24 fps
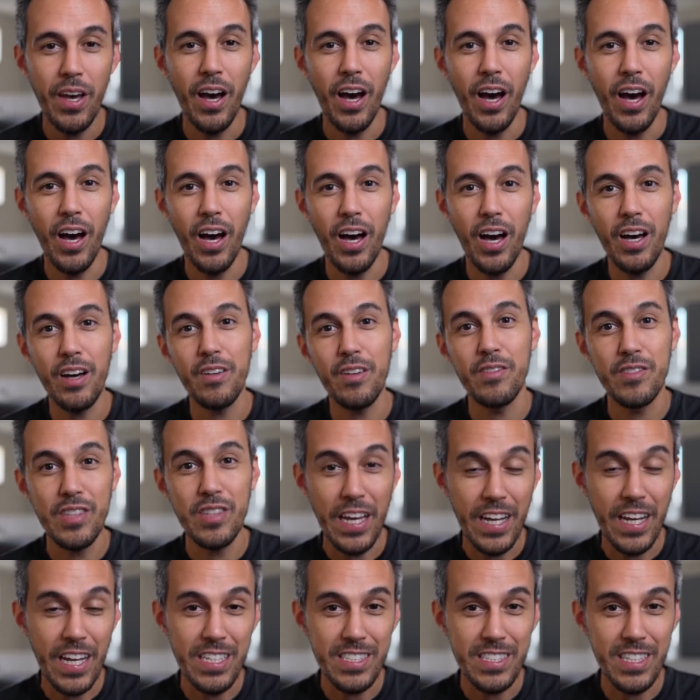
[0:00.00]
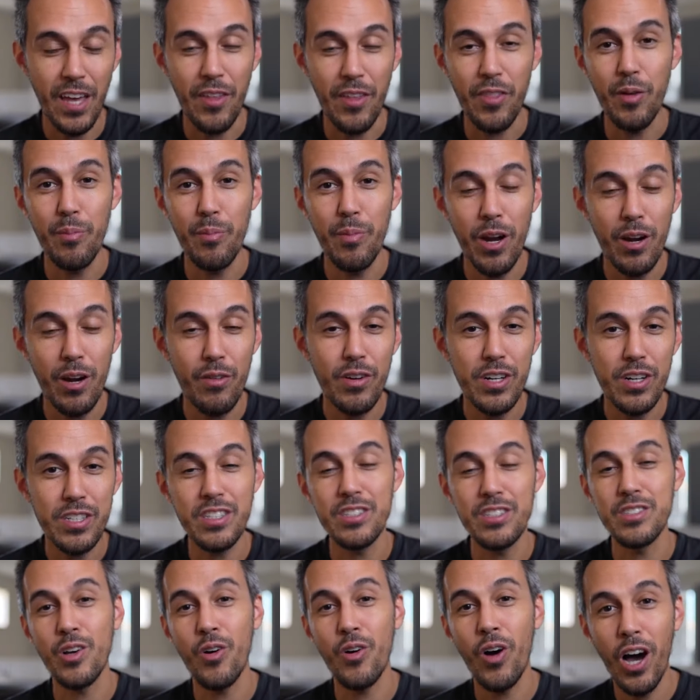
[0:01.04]
Like I said, the metaverse
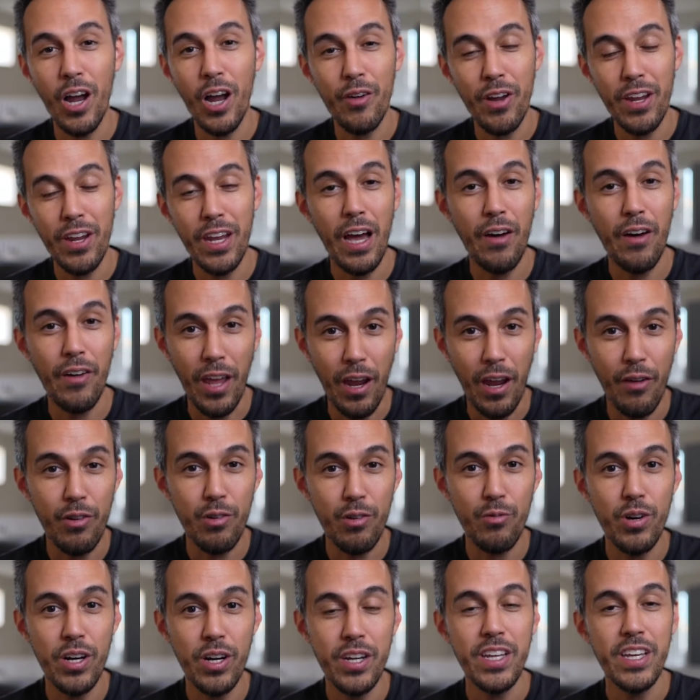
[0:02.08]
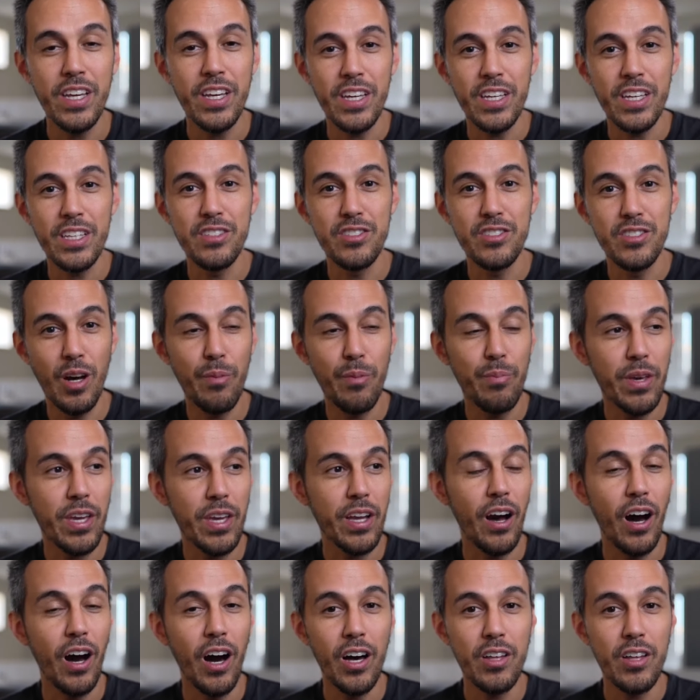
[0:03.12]
is so hot right now, and everyone is jumping
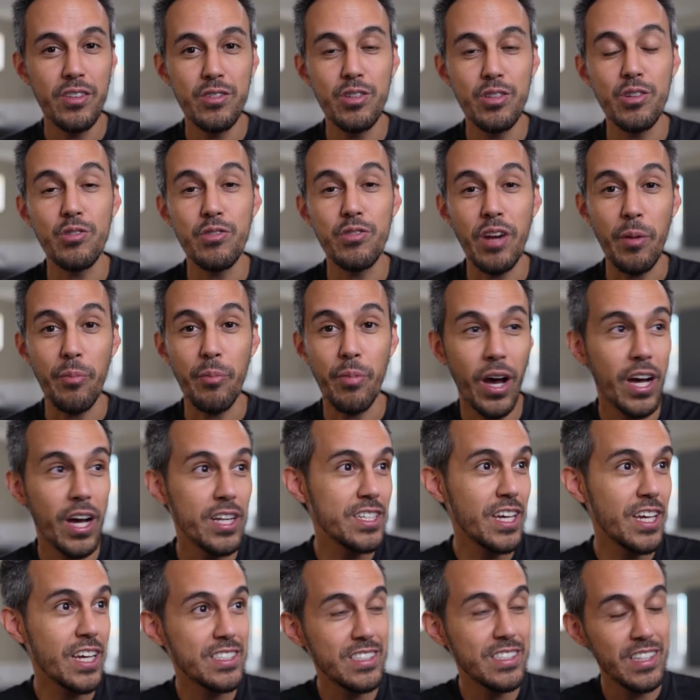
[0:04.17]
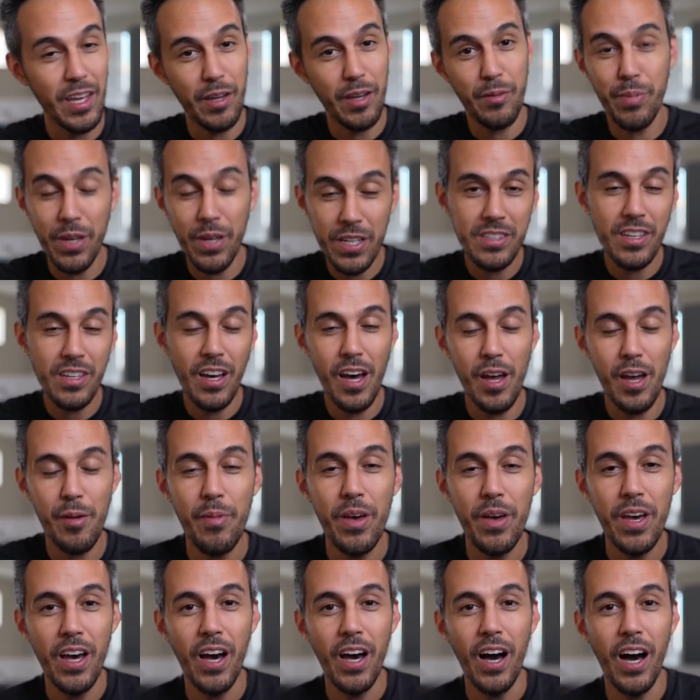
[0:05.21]
onto great projects like big time
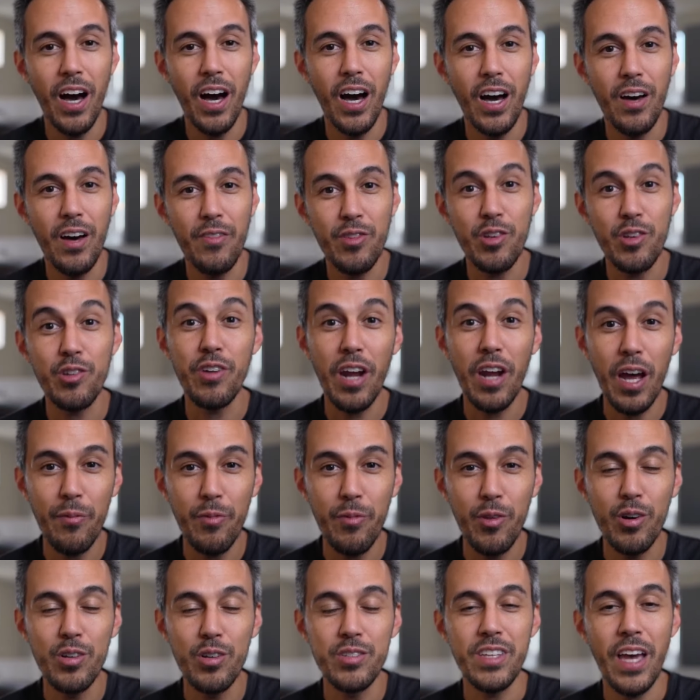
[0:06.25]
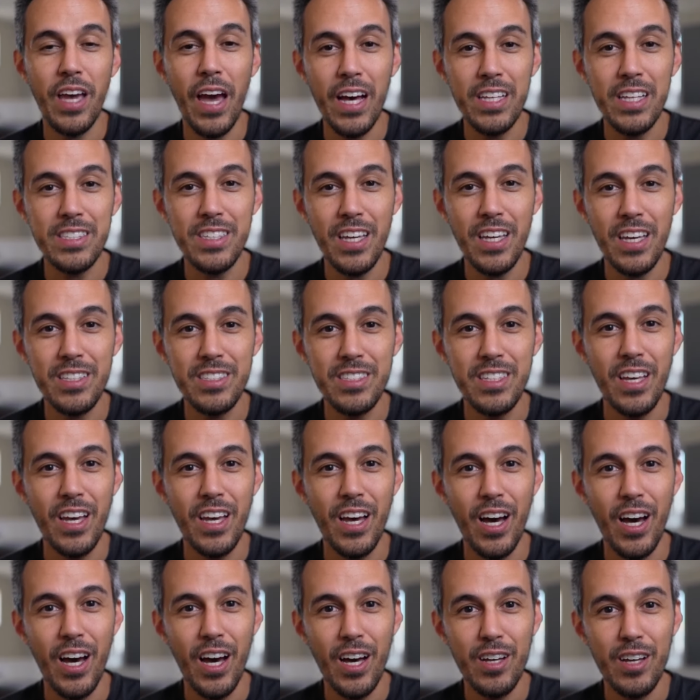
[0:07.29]
to grab those assets
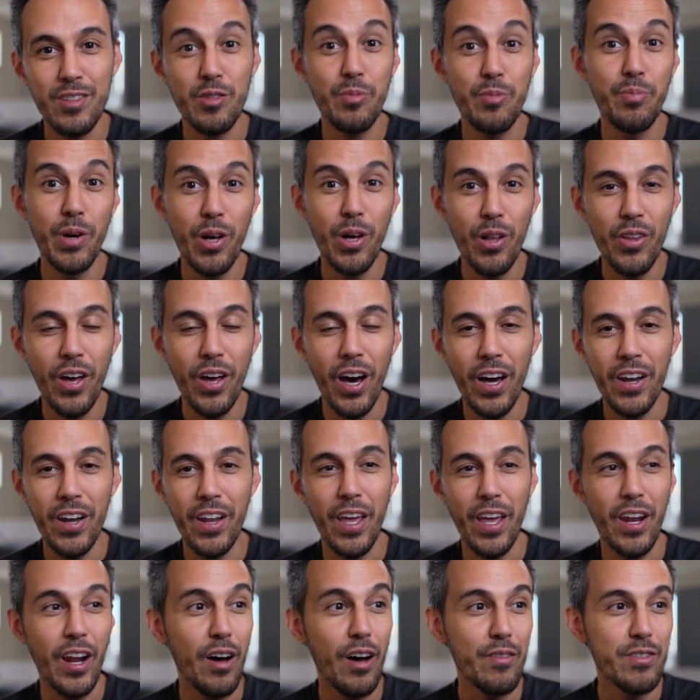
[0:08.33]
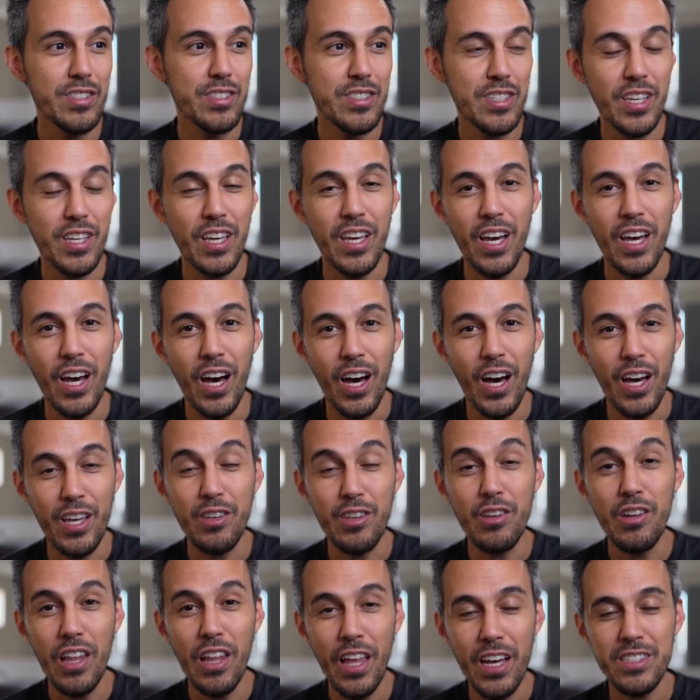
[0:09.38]
to build on and obviously
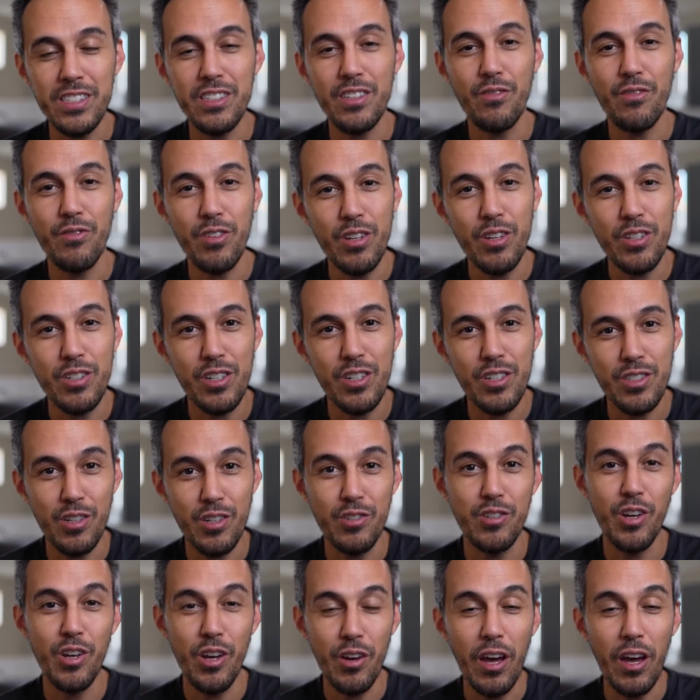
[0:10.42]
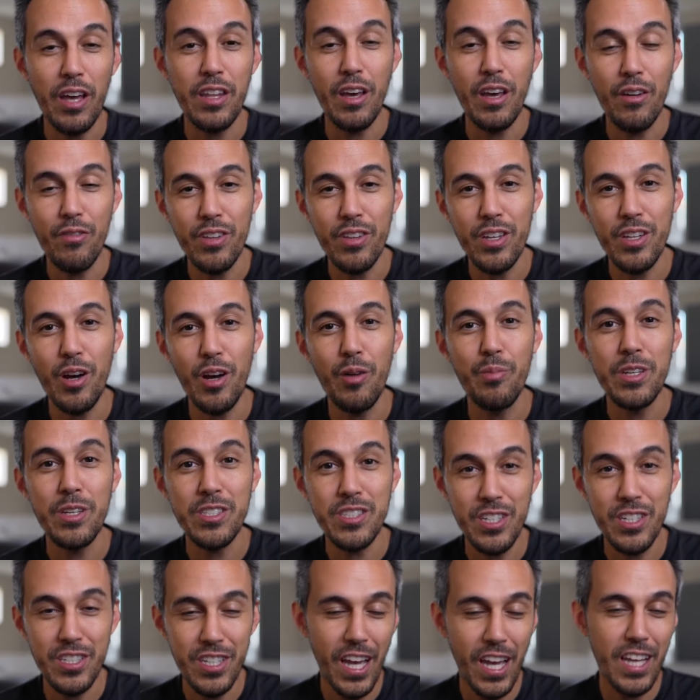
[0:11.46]
utilize in the future. So definitely don't miss
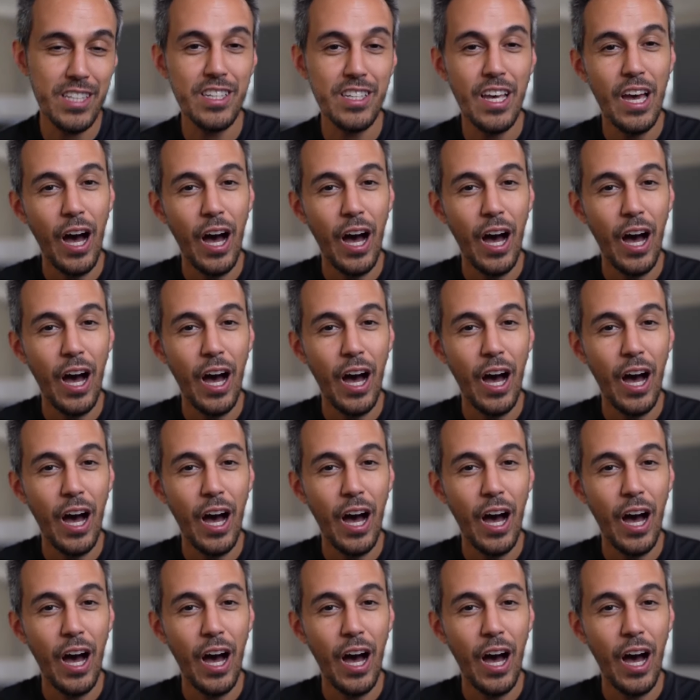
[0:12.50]
your chance.